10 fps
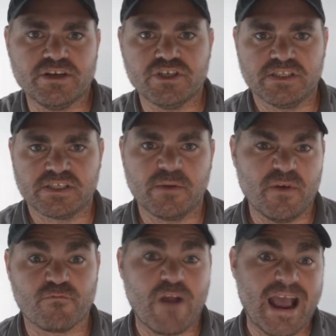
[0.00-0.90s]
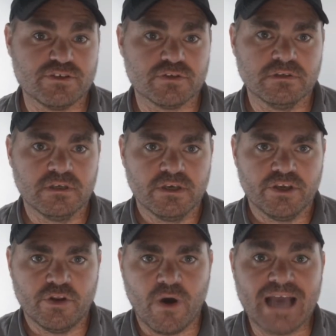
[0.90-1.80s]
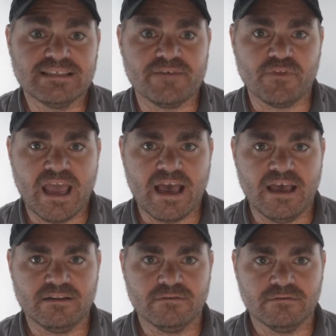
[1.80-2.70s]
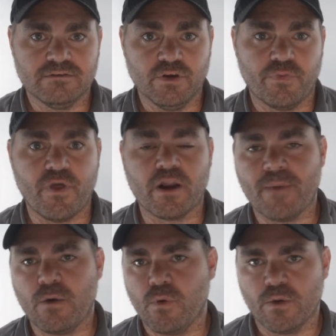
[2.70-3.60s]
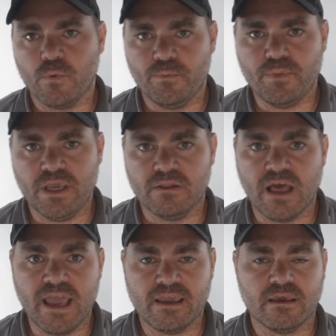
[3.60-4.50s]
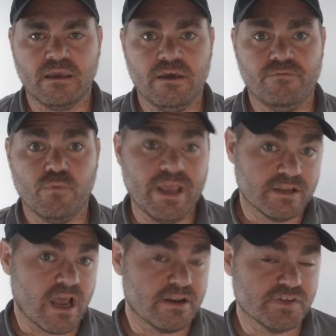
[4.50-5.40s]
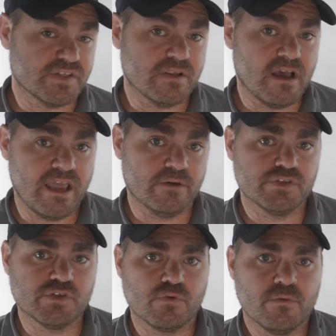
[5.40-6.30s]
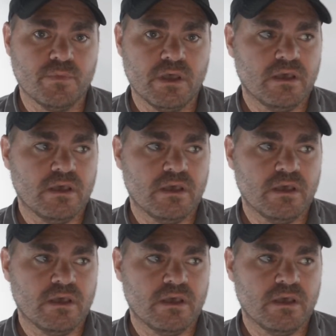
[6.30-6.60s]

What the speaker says: that it's going to be fragile. I definitely had, thought about what it would be like if we had gotten a hailstorm.